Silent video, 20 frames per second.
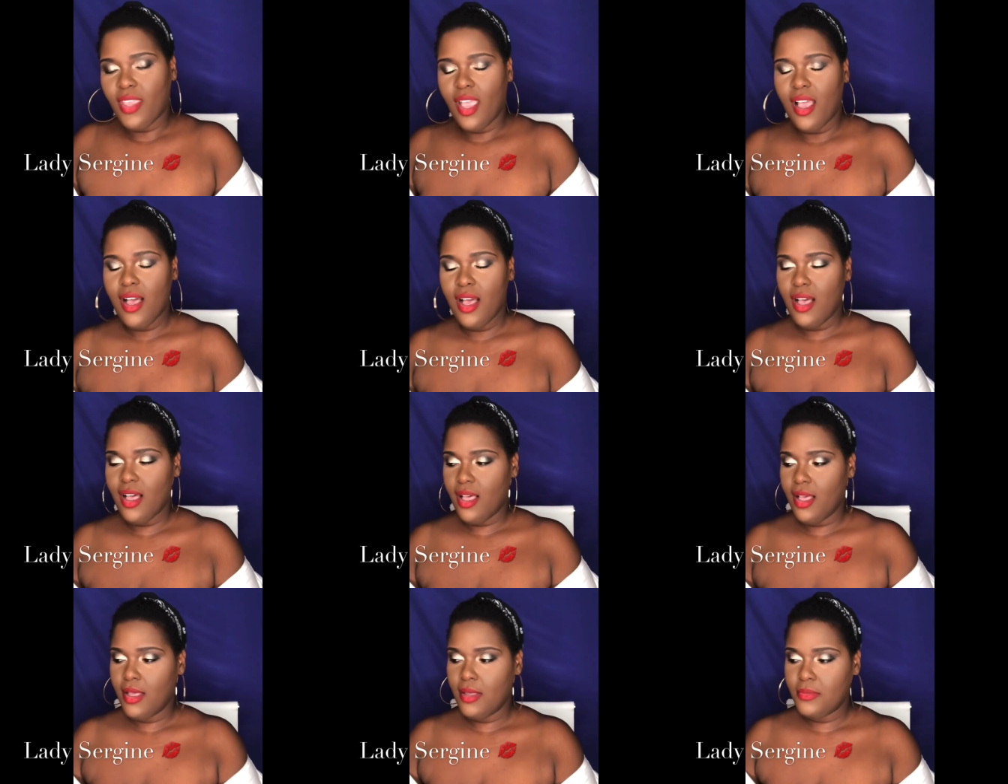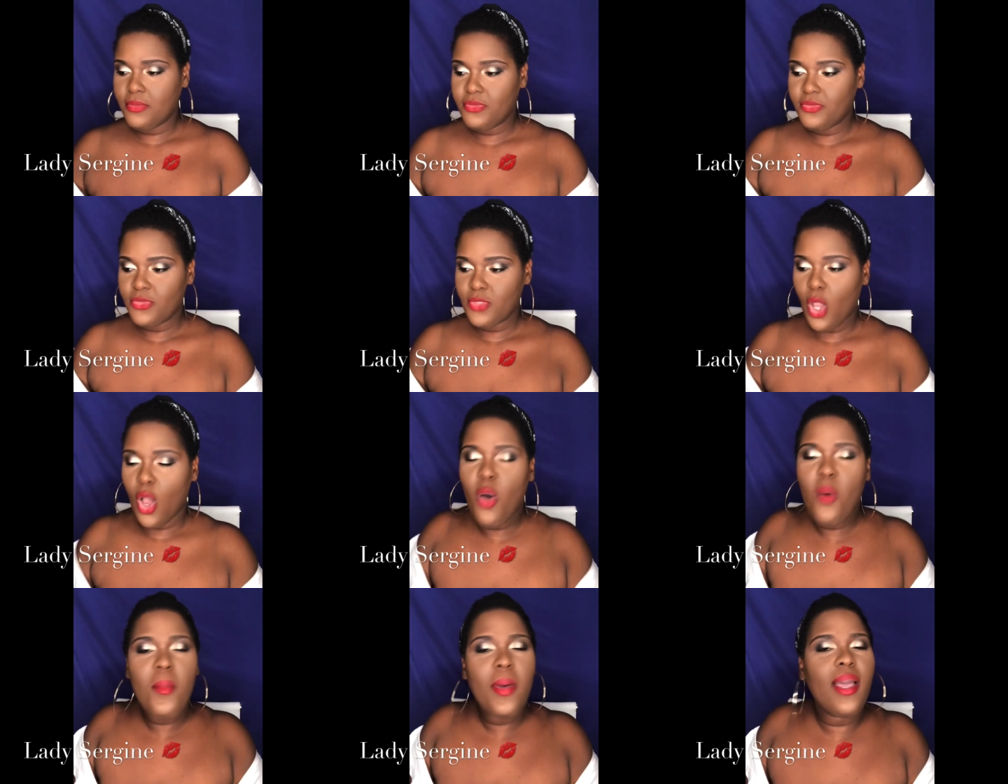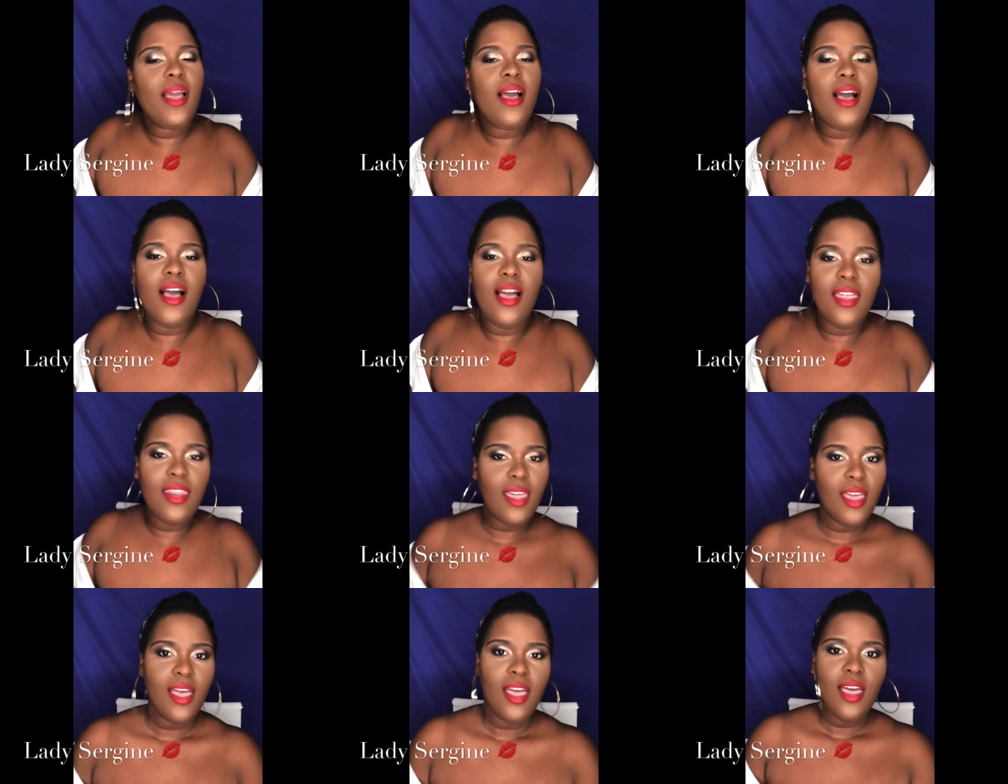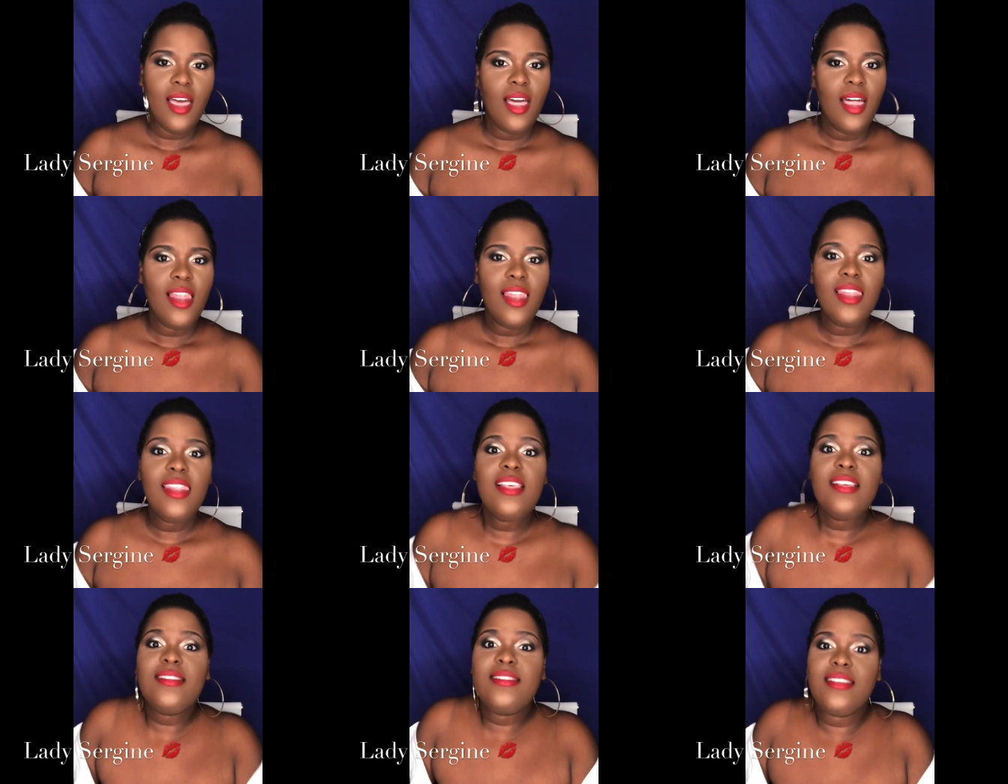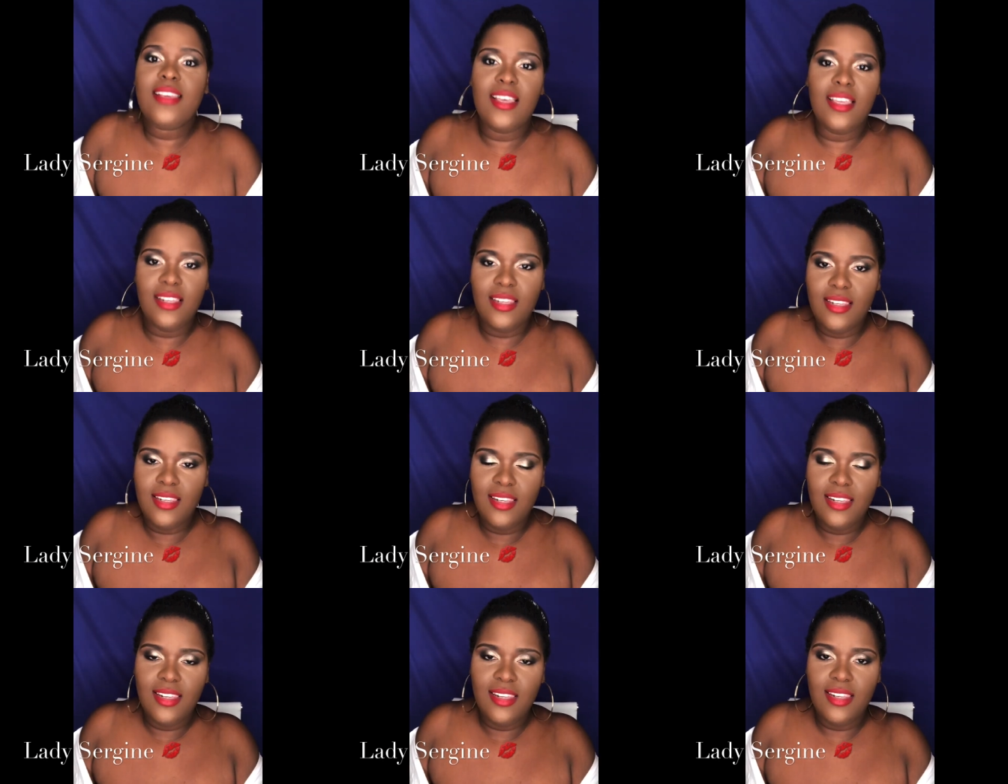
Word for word: Um. Oh my God. Listen.